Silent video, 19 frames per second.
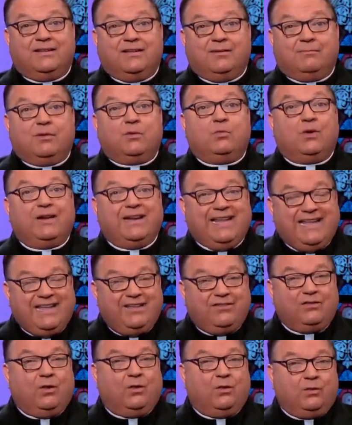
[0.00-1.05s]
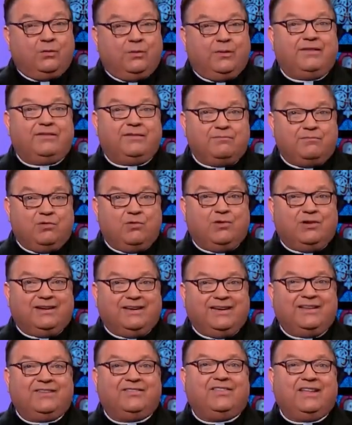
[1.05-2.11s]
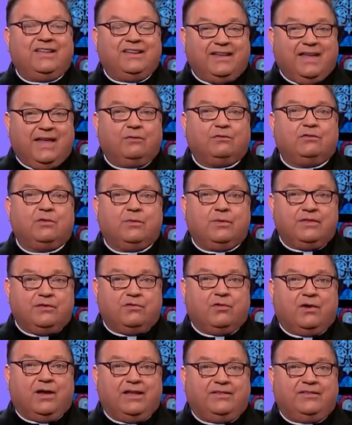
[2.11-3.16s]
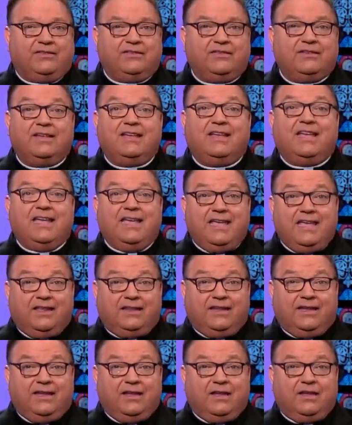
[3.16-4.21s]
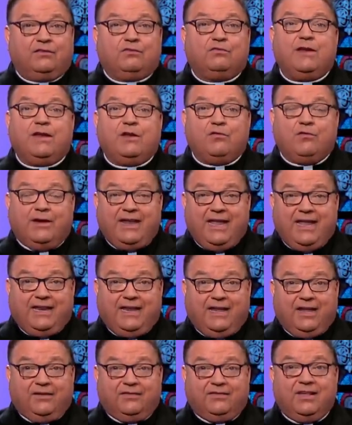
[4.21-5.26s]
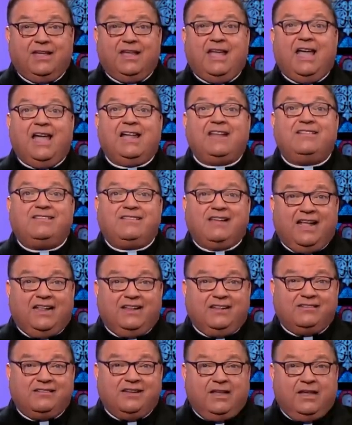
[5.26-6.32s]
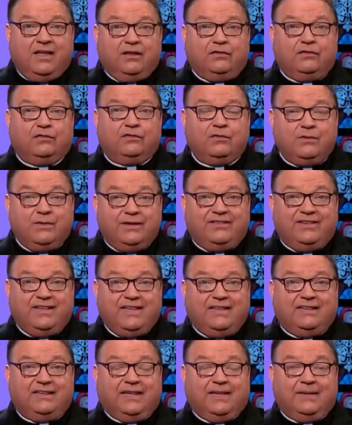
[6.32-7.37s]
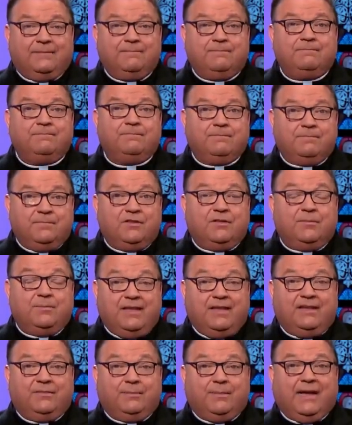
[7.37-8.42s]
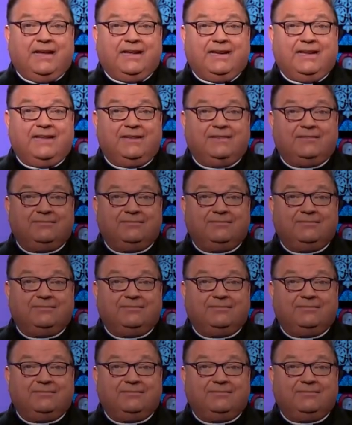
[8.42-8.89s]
But what is always important is the encounter with Christ, healing us, recreating us, and challenging us through his healing to be his body.